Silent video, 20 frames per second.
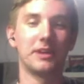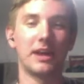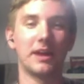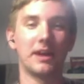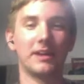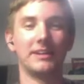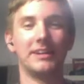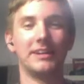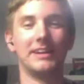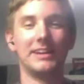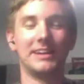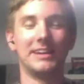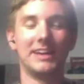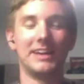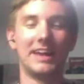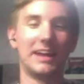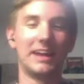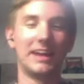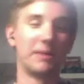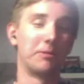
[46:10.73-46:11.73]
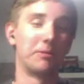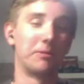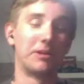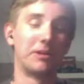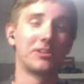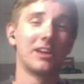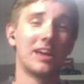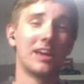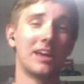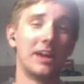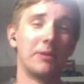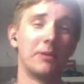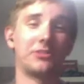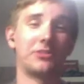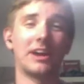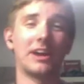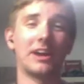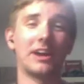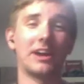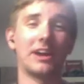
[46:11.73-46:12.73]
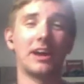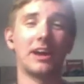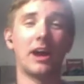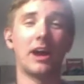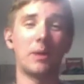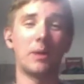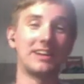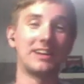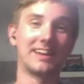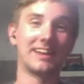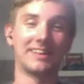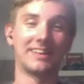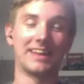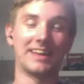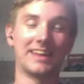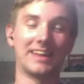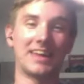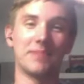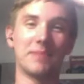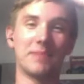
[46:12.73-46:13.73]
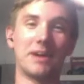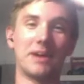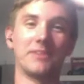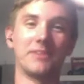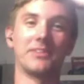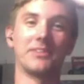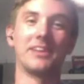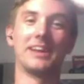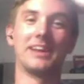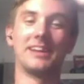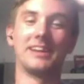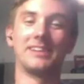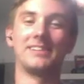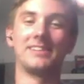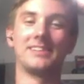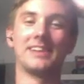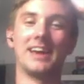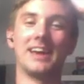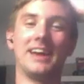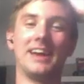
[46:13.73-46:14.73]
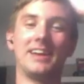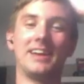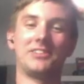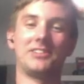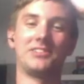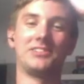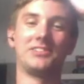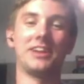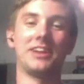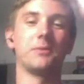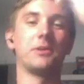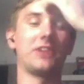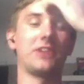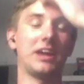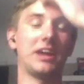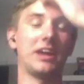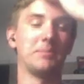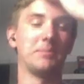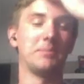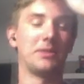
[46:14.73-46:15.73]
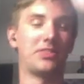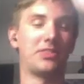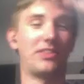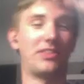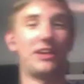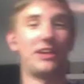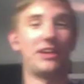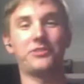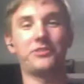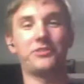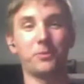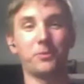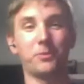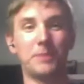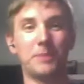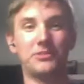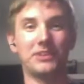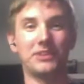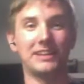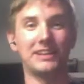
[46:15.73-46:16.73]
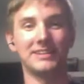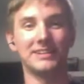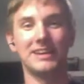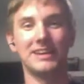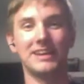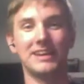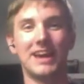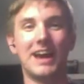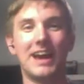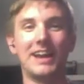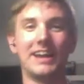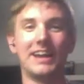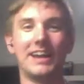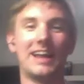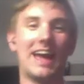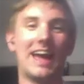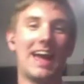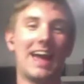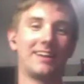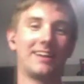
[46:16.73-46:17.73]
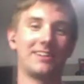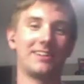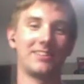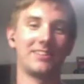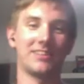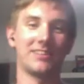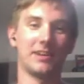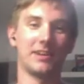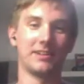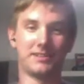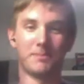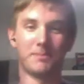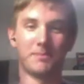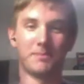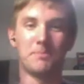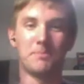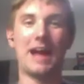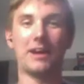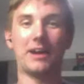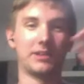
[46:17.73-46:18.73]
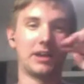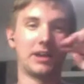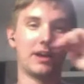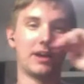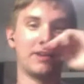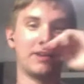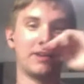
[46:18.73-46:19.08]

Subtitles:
Anyways, it was a website that came out that said it was a Bethesda website, and it had the background of like